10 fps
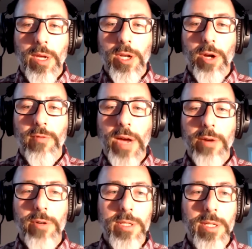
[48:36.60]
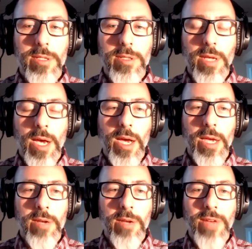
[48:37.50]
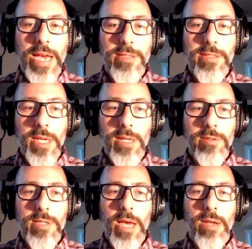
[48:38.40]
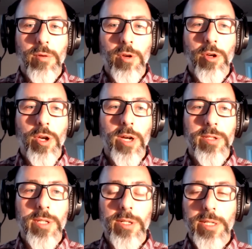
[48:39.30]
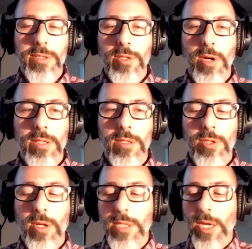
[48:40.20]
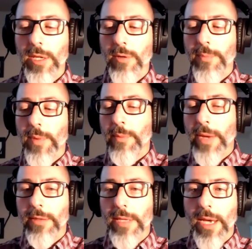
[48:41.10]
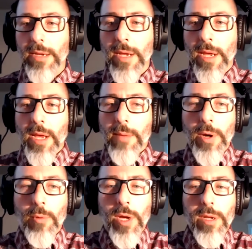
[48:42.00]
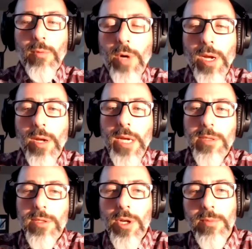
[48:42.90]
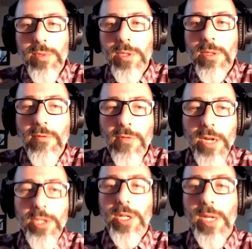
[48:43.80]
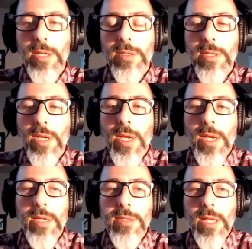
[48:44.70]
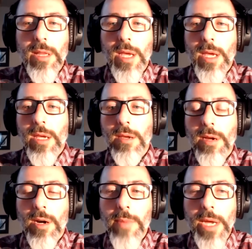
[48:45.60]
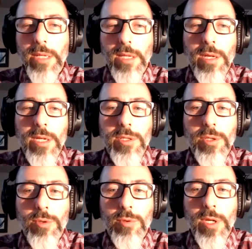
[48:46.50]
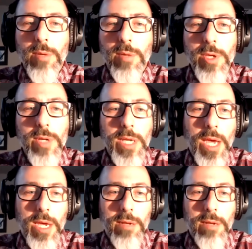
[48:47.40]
viruses in vaccines that could cause illness. So I'll tell you about that. But what exosomes, the function is that they are mainly thought to communicate